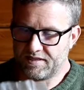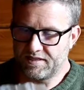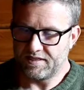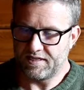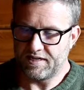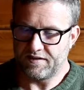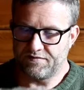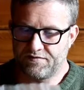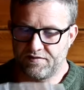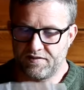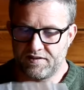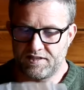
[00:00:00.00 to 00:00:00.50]
the
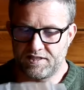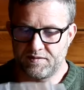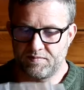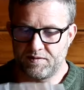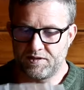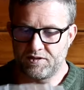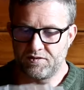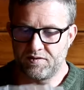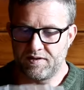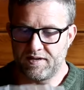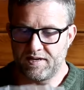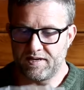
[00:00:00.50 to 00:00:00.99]
difference
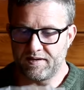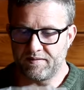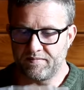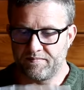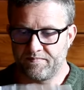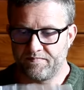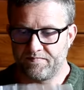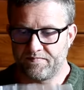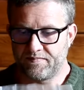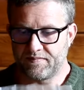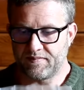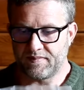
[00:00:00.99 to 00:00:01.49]

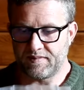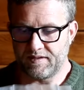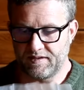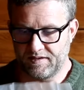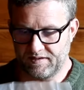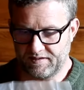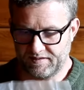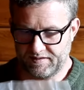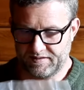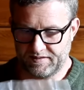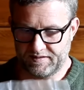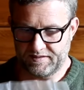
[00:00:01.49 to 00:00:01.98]
between
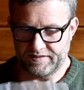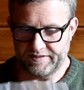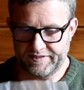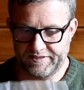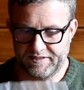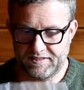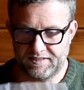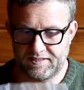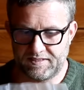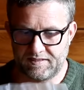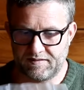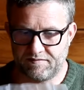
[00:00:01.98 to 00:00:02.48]

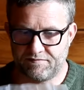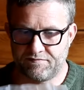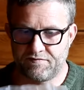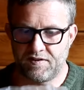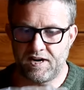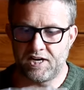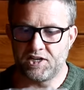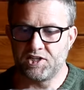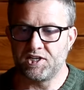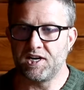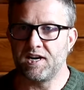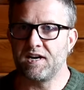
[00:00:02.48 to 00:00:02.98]
fresh